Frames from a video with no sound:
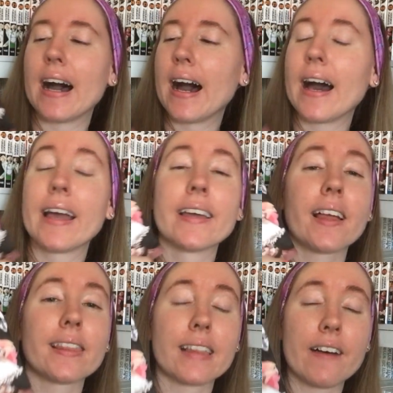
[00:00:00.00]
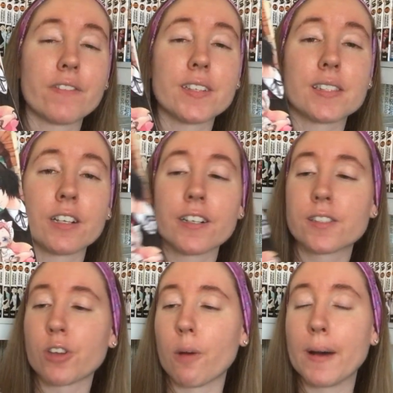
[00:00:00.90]
I love this series
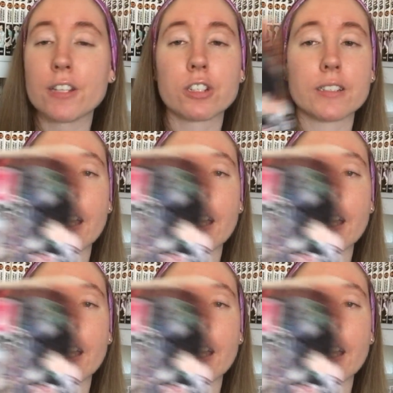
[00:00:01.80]
so much.